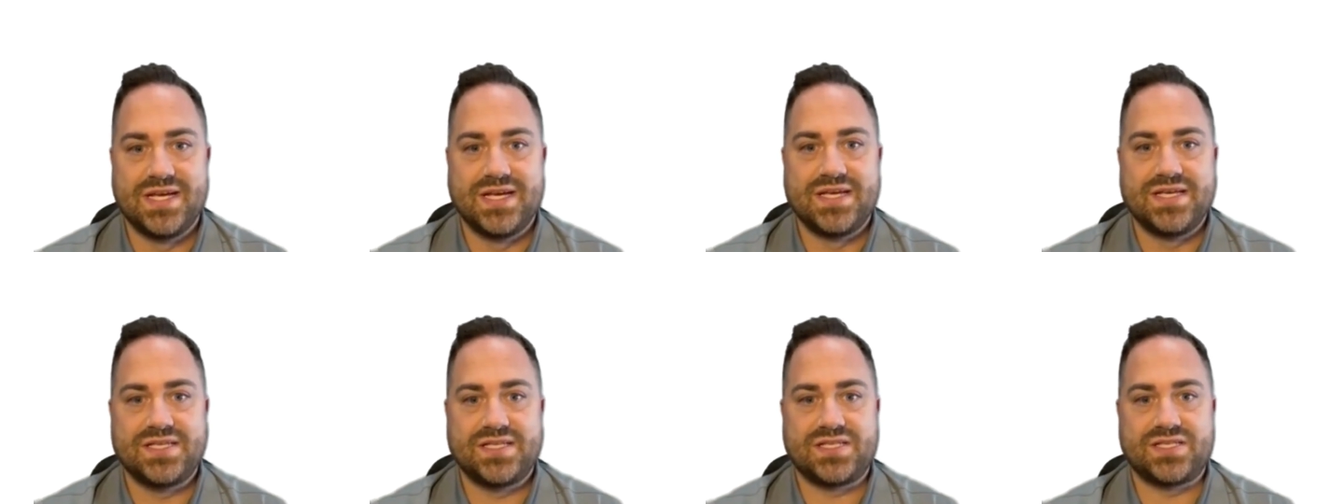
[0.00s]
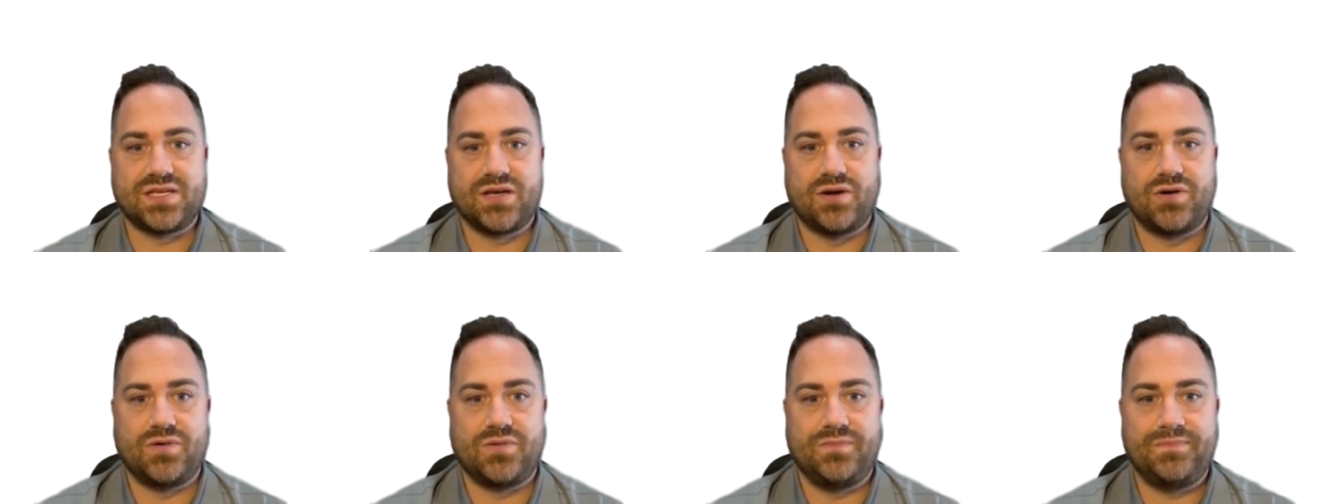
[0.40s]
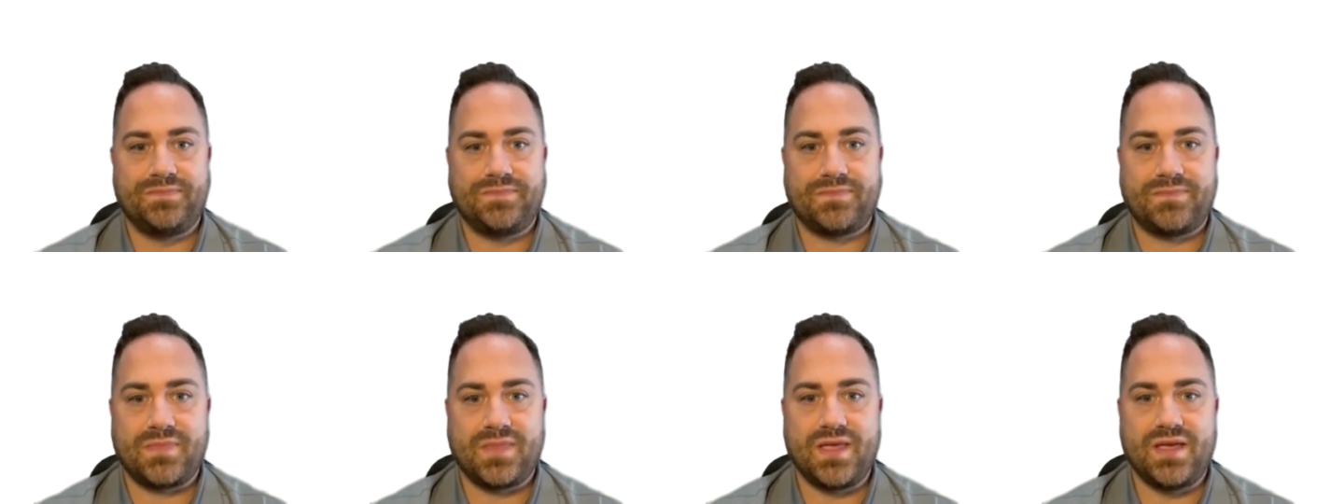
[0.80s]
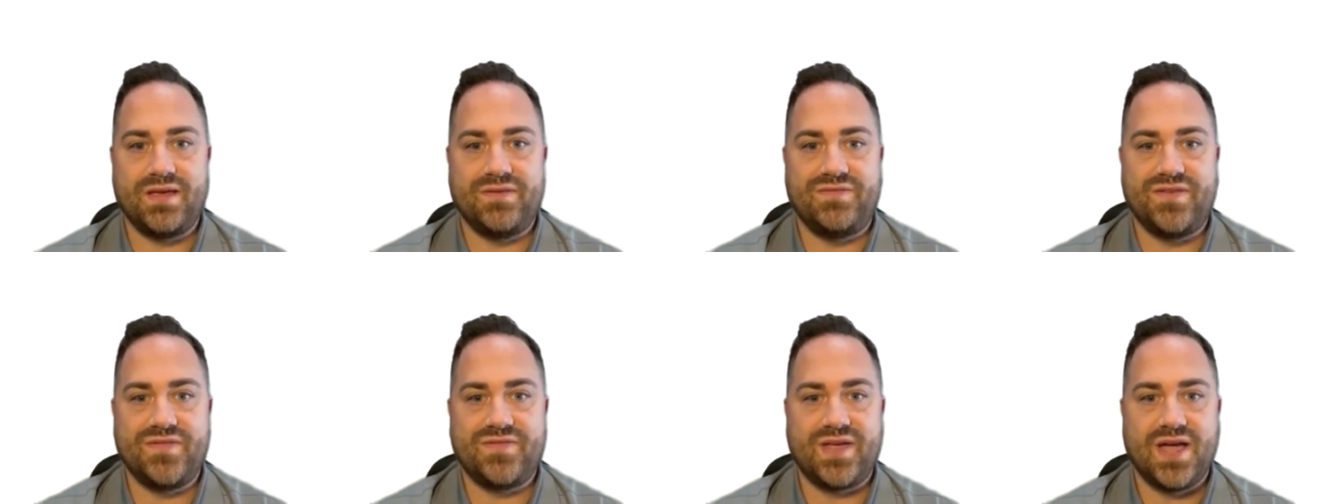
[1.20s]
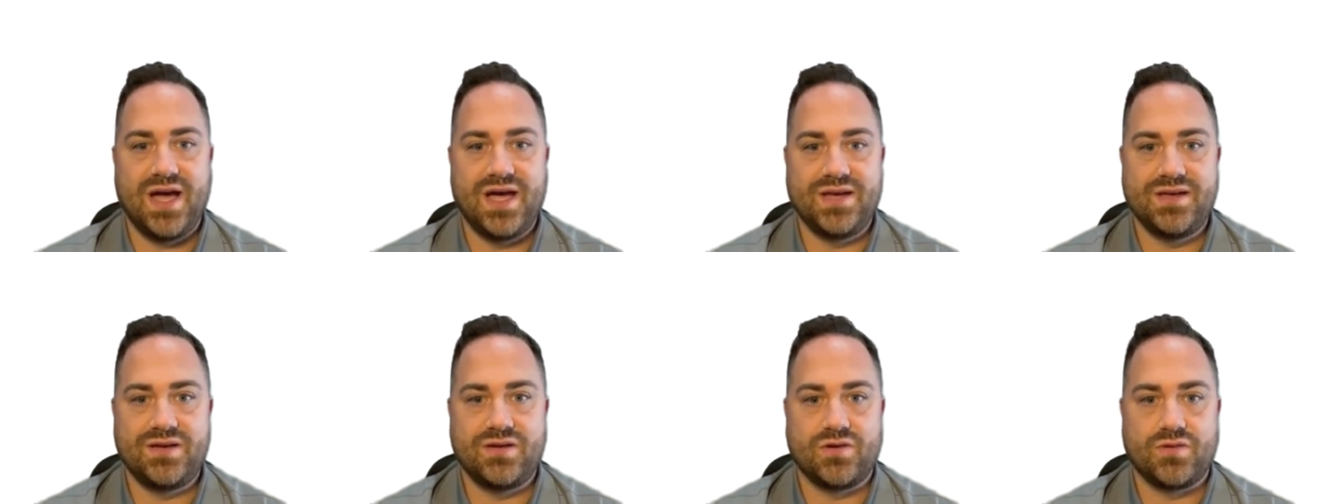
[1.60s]
So, if you've
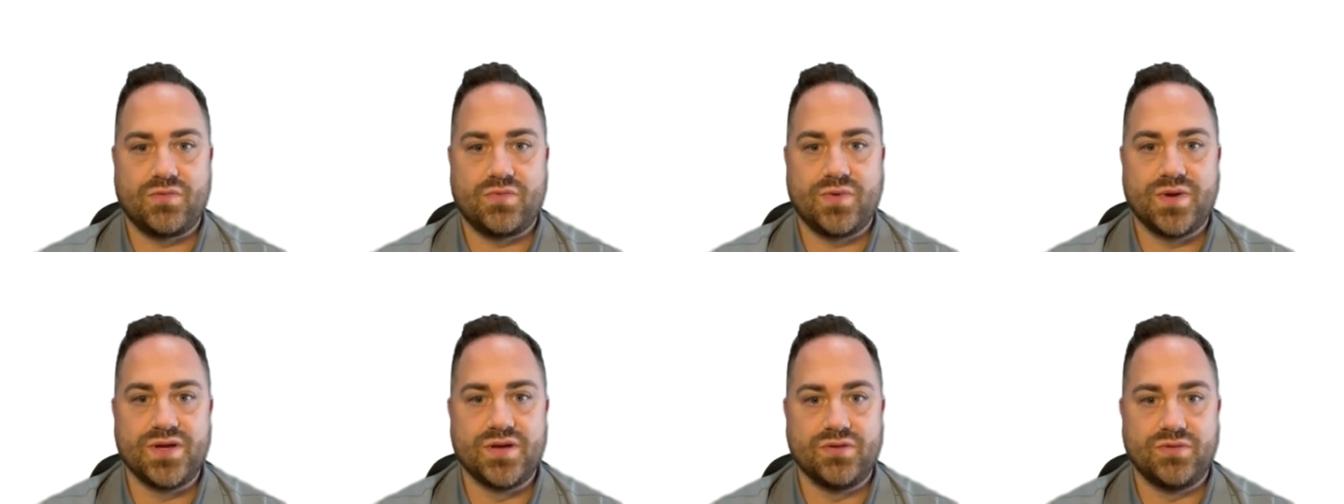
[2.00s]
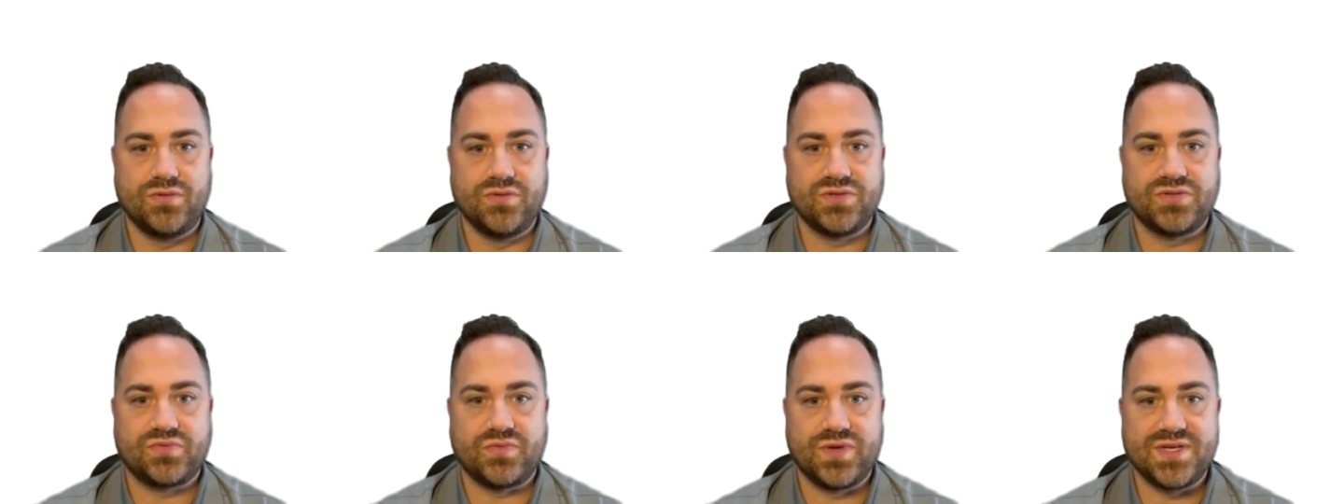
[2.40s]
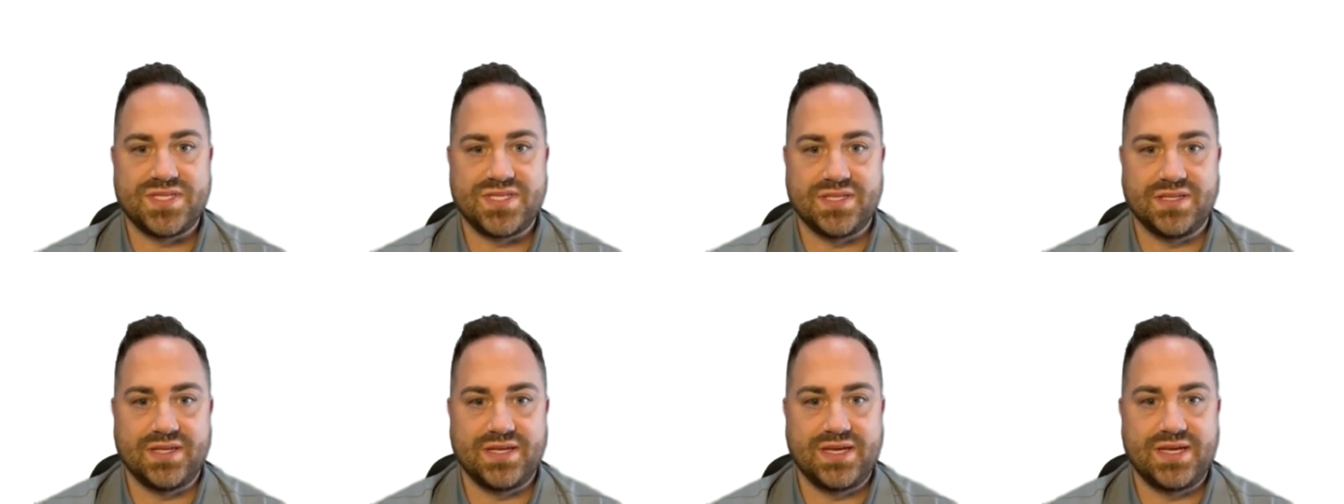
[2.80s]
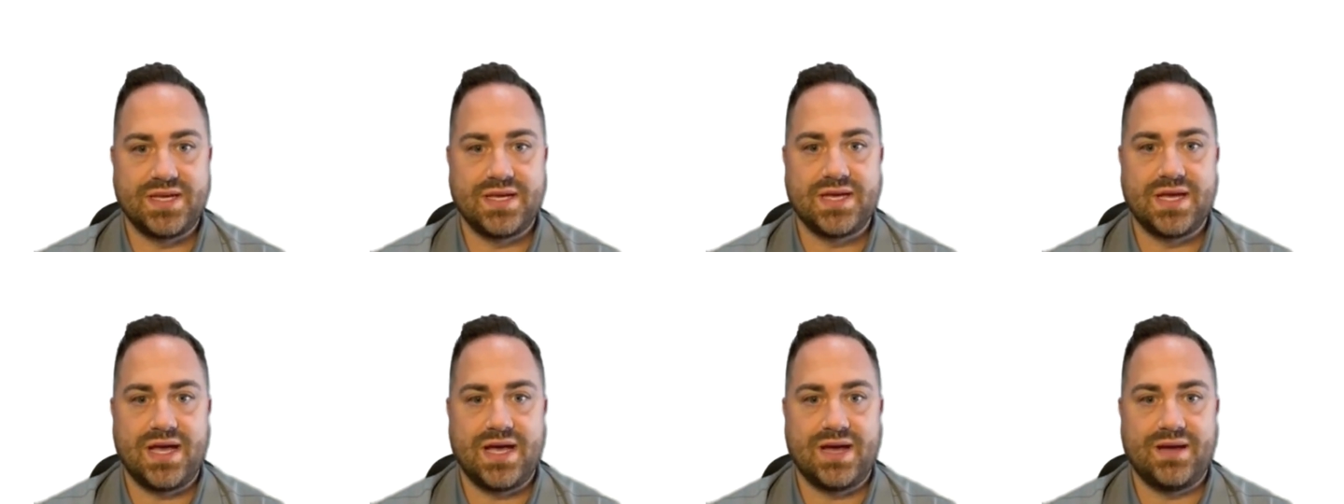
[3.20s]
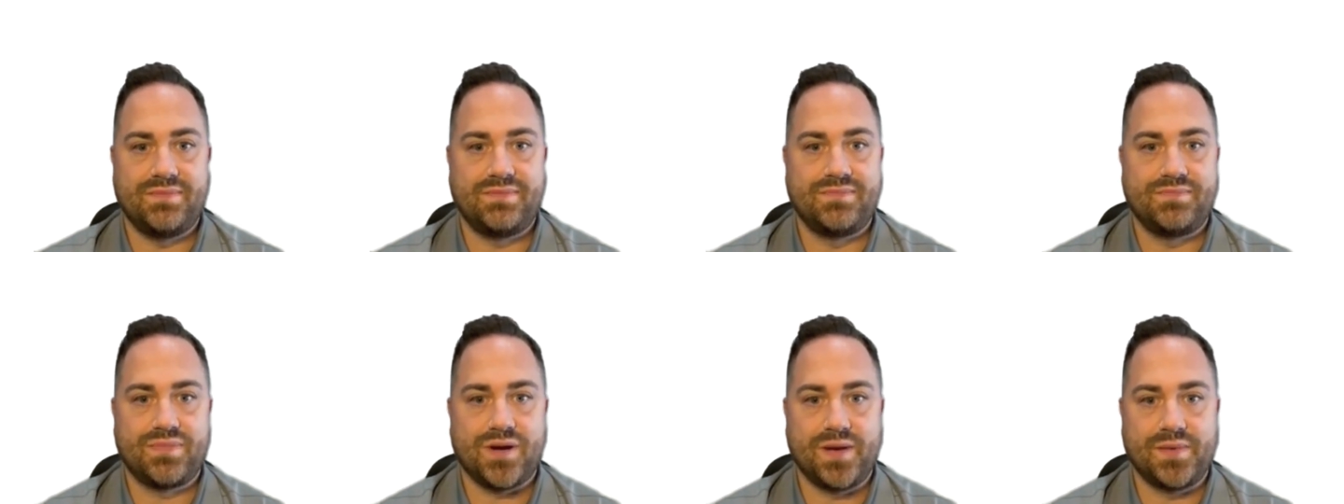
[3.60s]
gotten your renewals recently,
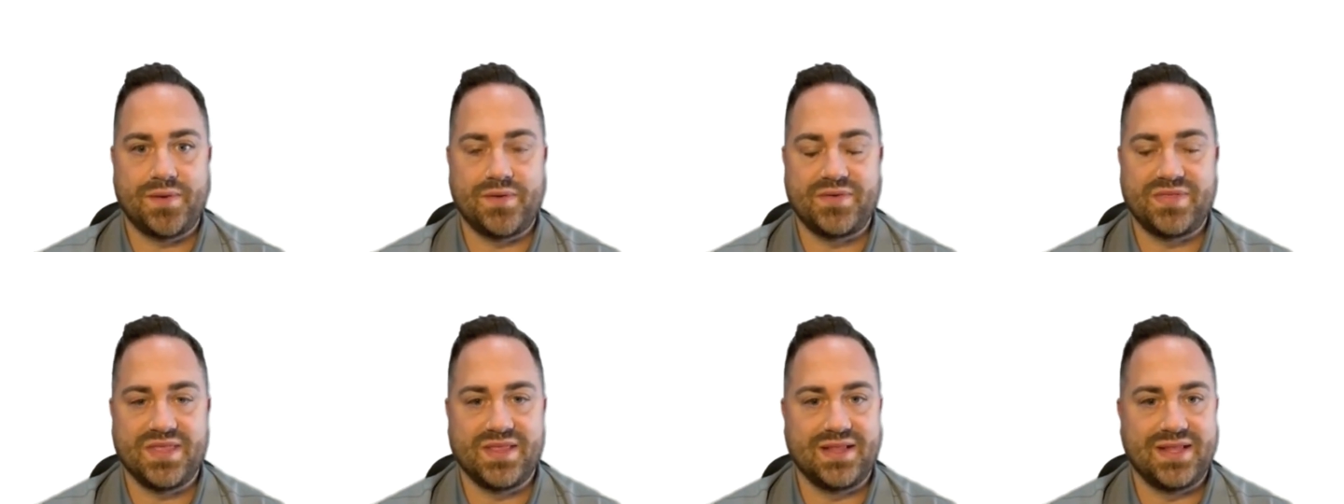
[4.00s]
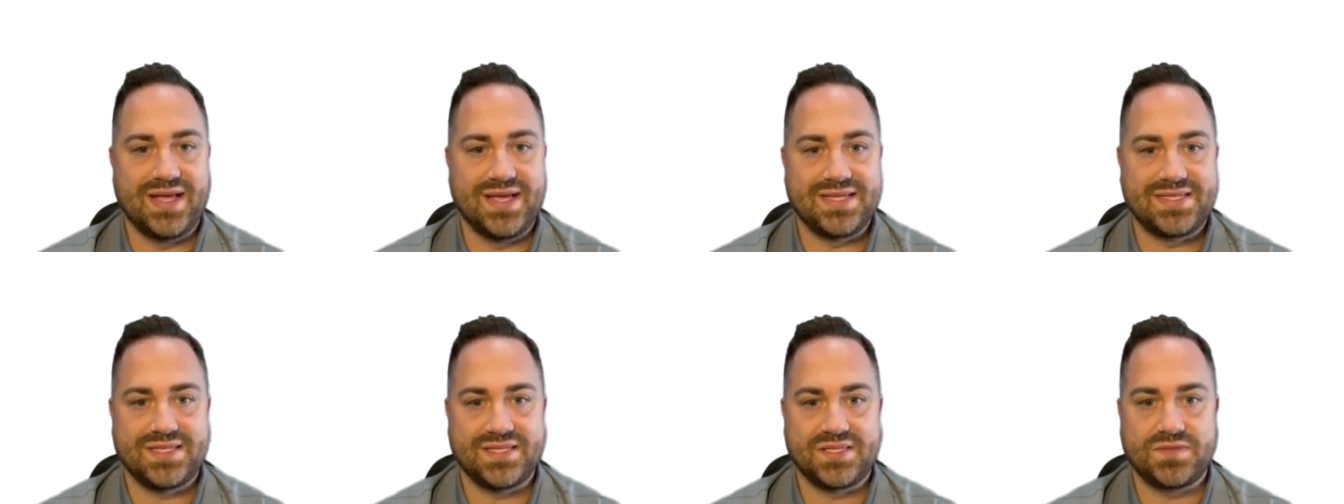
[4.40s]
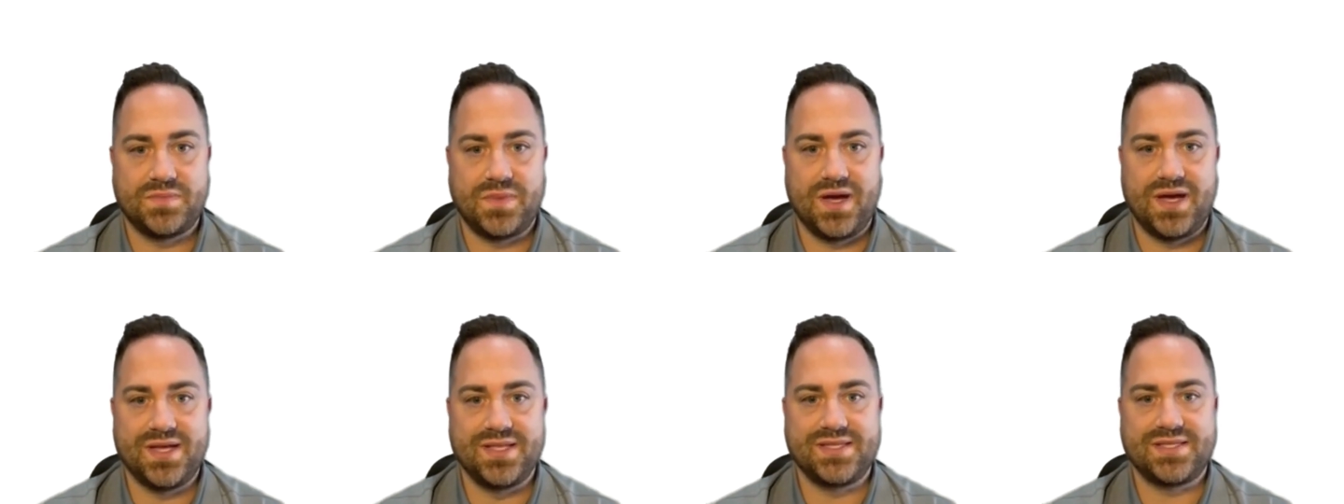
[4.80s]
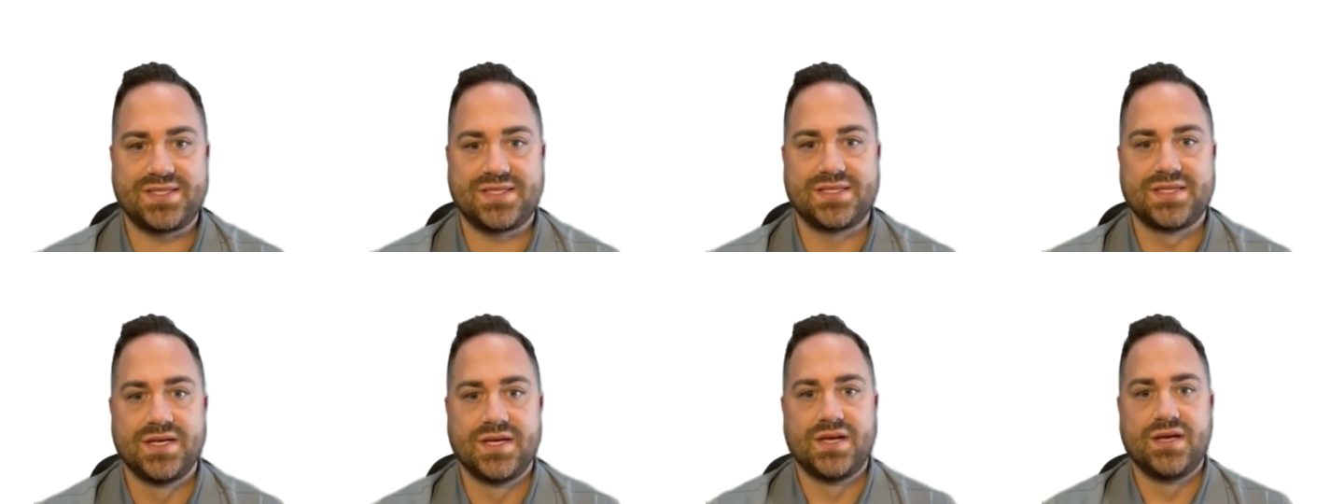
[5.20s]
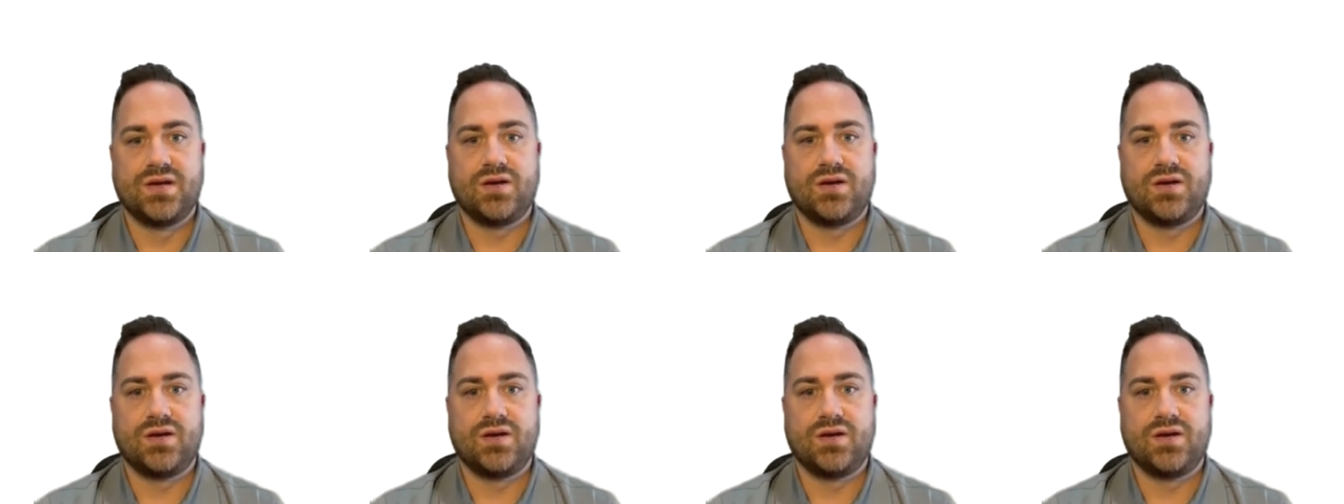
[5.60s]
probably within the last 6 months,